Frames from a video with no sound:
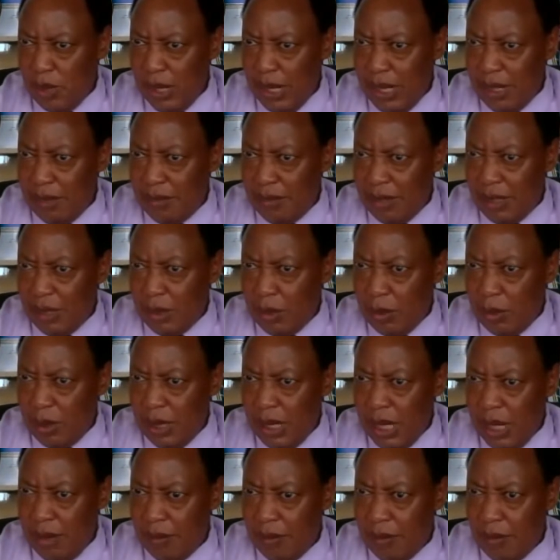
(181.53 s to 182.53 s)
lake
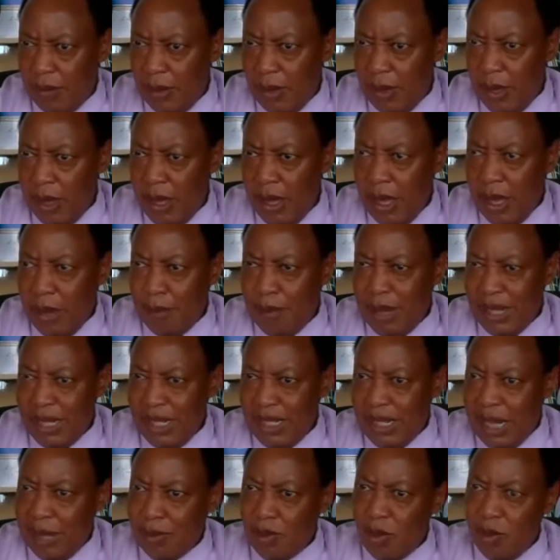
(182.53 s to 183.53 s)
victoria but
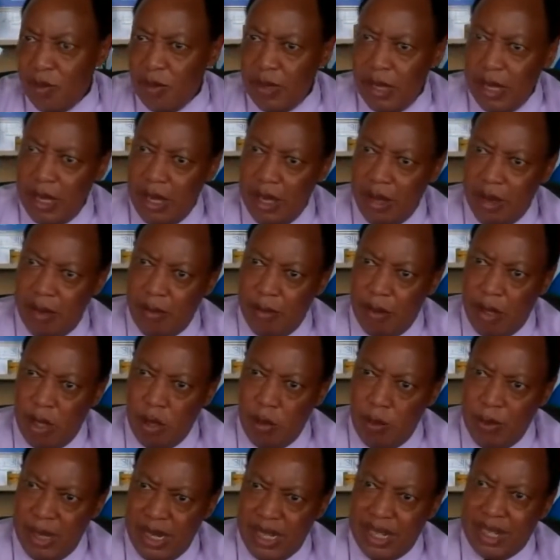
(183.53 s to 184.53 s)
in terms of the
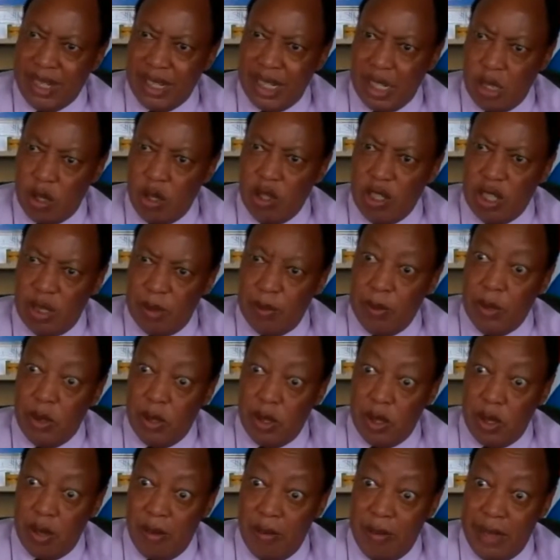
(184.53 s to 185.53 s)
volumetric
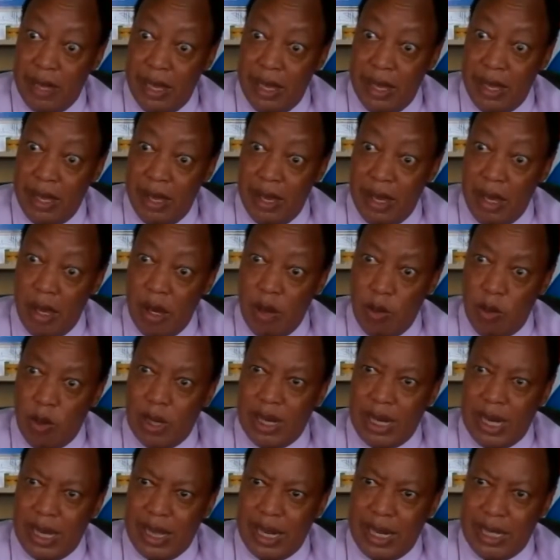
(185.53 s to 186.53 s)
contribution of the
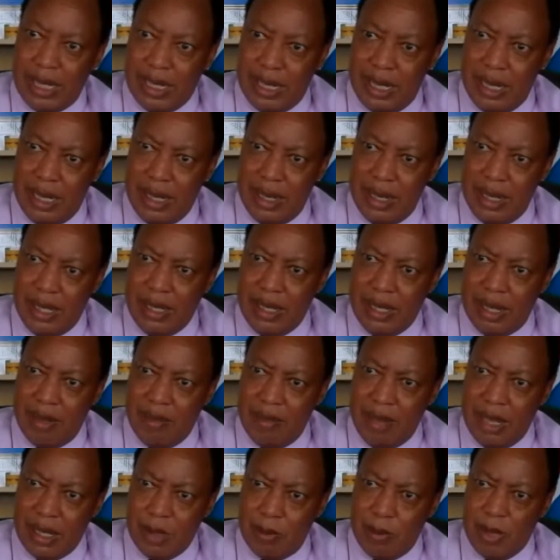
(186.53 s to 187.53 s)
water that uh, these
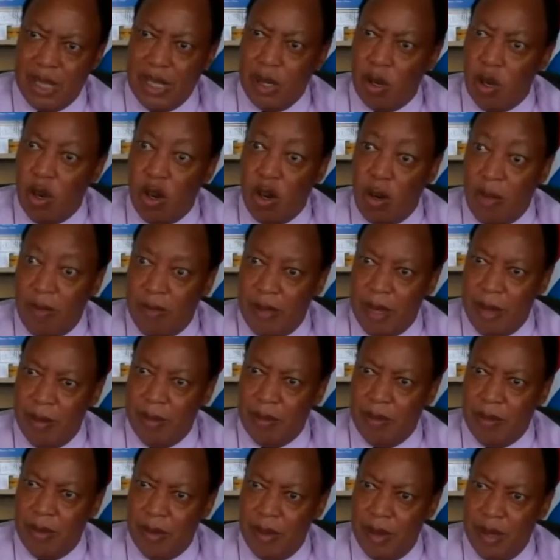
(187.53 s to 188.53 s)
rivers bring all of them
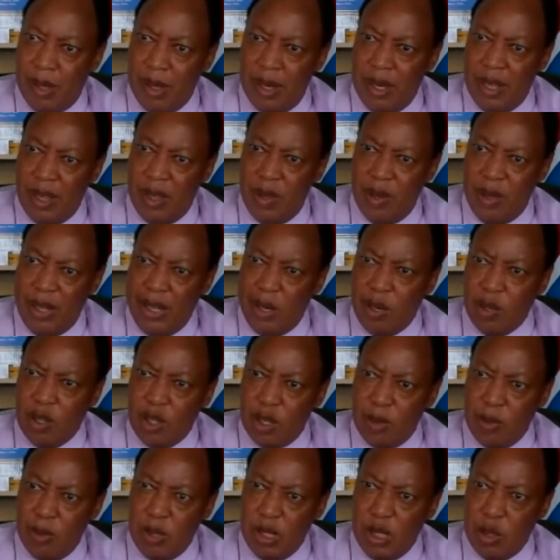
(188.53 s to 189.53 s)
they only
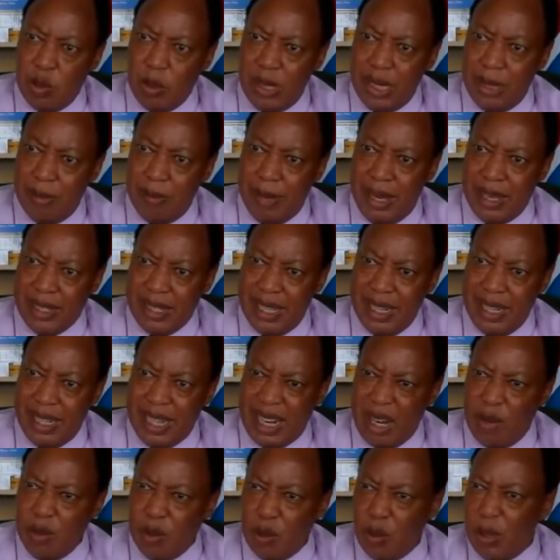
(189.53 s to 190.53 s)
contribute
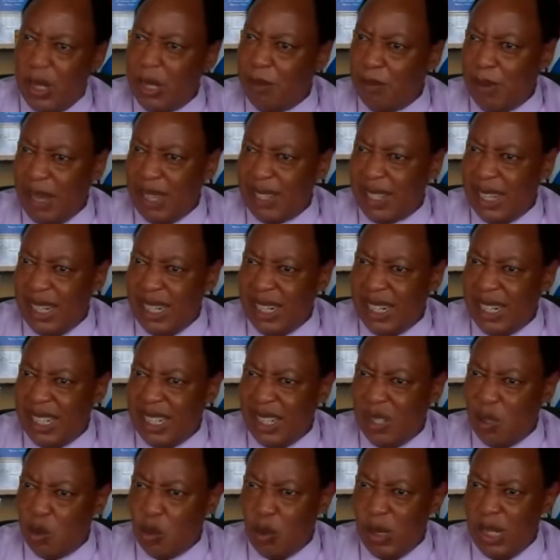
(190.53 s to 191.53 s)
20% around 20%
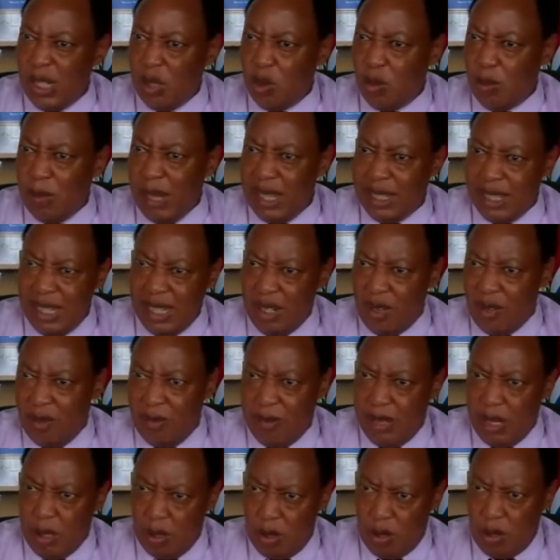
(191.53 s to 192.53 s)
to 22% of
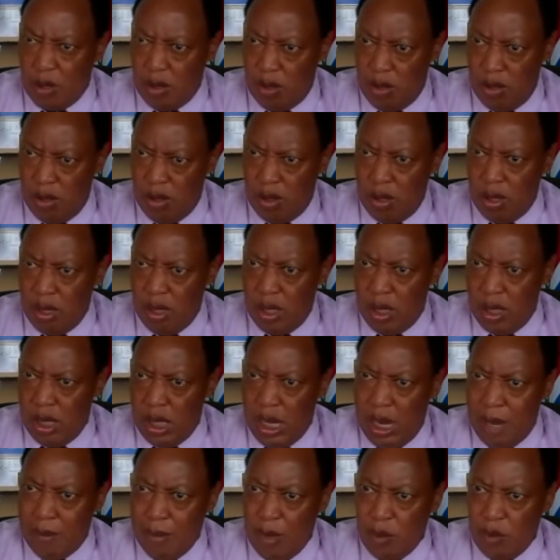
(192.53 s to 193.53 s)
the total
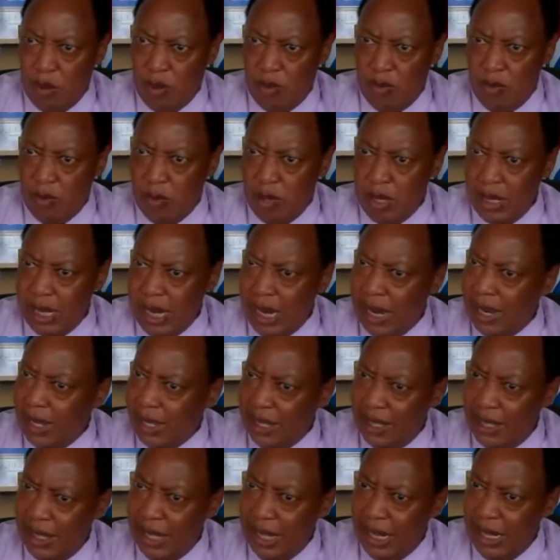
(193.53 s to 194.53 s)
amount of water
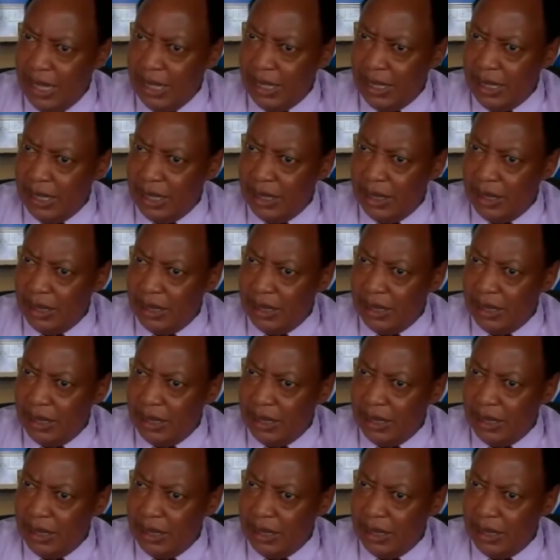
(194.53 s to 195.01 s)
in the lake